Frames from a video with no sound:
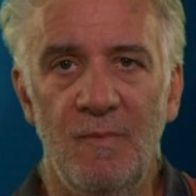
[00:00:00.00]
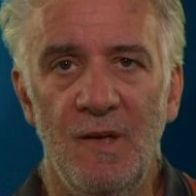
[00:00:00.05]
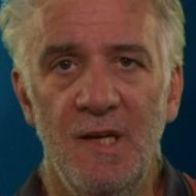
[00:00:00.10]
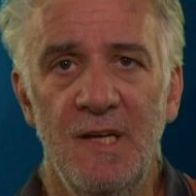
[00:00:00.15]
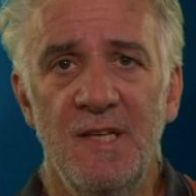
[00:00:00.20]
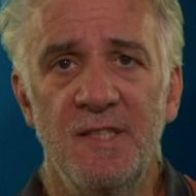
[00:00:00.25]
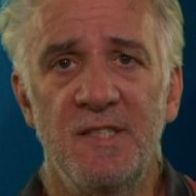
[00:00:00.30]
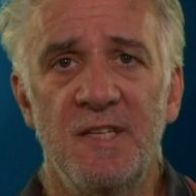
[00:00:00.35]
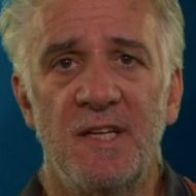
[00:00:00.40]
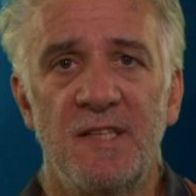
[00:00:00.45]

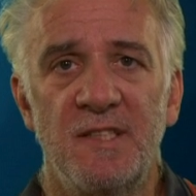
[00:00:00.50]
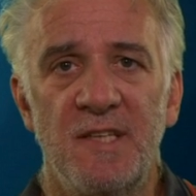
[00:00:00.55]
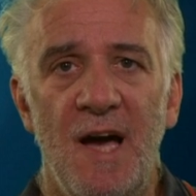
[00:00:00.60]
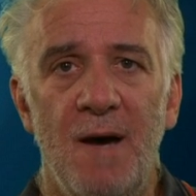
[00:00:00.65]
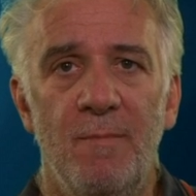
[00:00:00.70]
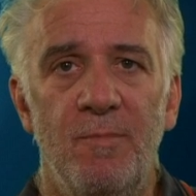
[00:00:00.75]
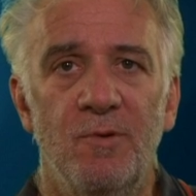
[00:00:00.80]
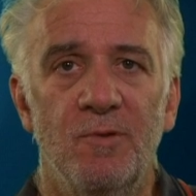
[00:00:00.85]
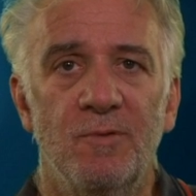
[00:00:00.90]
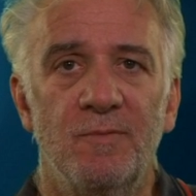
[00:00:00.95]
Here's an
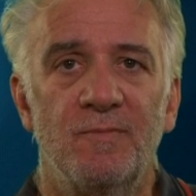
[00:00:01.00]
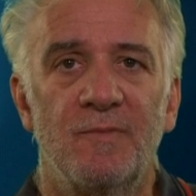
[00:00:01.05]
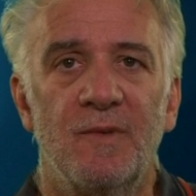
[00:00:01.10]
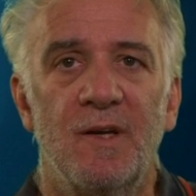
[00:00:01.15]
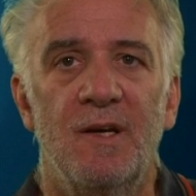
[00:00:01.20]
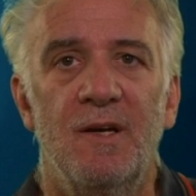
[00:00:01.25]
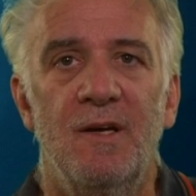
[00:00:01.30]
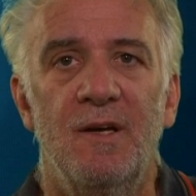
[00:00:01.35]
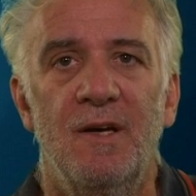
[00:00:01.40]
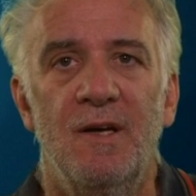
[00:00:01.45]
example.
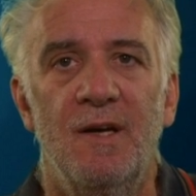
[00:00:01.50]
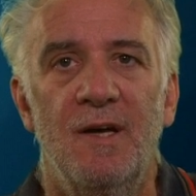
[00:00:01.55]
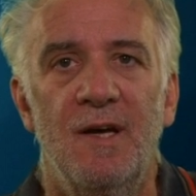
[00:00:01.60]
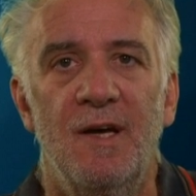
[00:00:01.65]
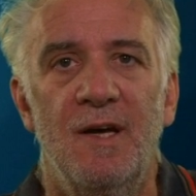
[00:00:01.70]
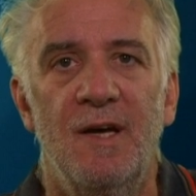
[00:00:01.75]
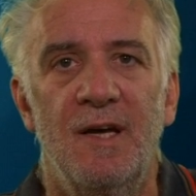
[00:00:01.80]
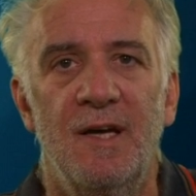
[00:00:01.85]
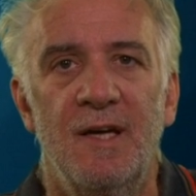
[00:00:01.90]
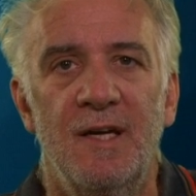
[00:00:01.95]

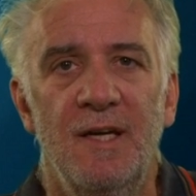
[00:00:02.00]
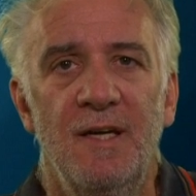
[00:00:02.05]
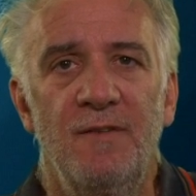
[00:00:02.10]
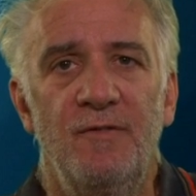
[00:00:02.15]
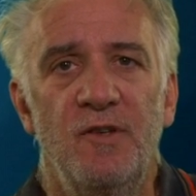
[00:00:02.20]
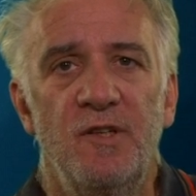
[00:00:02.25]
If